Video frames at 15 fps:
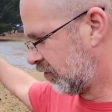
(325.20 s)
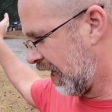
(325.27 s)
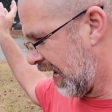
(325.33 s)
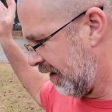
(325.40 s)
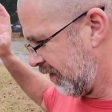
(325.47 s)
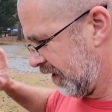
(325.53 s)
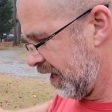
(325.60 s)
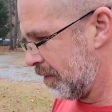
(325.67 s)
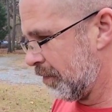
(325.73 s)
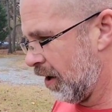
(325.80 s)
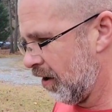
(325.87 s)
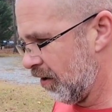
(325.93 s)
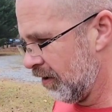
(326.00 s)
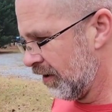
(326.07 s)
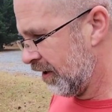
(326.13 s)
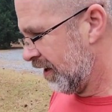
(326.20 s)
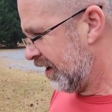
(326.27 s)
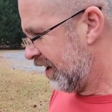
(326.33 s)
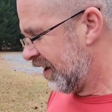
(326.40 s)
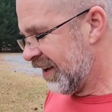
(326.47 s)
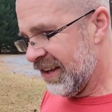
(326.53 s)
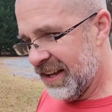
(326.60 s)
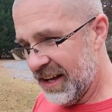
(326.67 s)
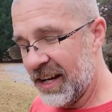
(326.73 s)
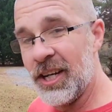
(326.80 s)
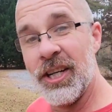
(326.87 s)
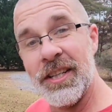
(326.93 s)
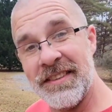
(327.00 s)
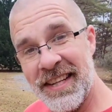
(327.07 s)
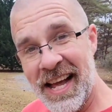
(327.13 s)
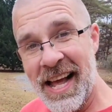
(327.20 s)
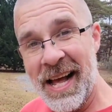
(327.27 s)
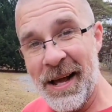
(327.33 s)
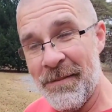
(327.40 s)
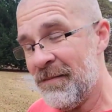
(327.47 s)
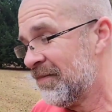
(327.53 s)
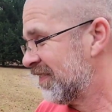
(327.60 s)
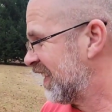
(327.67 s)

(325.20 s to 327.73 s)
having a good time.